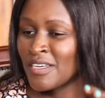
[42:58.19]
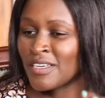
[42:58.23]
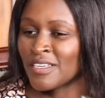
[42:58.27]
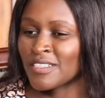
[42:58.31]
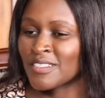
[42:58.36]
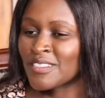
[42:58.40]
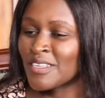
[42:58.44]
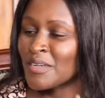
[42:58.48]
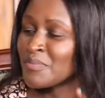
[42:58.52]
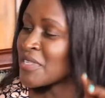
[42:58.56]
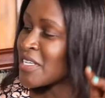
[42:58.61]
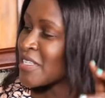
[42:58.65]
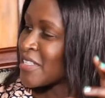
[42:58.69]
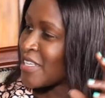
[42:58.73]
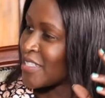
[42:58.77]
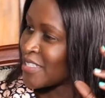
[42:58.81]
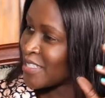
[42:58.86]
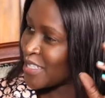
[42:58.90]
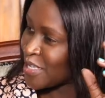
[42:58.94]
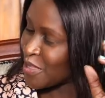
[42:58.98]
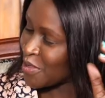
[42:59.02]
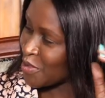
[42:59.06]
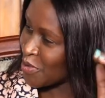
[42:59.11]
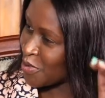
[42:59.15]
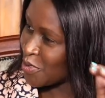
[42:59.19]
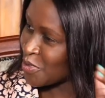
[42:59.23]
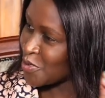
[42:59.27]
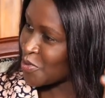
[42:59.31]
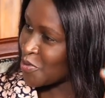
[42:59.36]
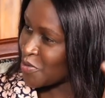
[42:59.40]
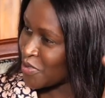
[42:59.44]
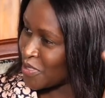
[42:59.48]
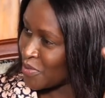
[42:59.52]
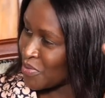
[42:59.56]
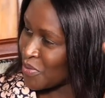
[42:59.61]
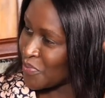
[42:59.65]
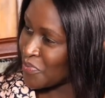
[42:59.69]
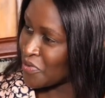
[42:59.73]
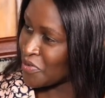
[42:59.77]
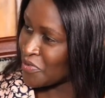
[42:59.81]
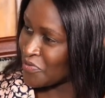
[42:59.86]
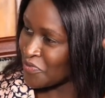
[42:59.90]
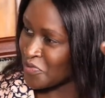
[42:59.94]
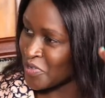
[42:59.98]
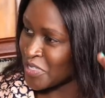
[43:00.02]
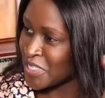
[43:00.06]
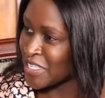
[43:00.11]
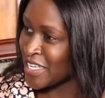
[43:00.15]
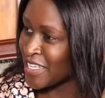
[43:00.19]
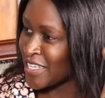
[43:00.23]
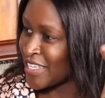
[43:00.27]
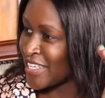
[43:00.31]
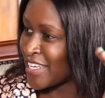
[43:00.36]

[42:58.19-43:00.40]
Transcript: something that's a thorn to the people of Western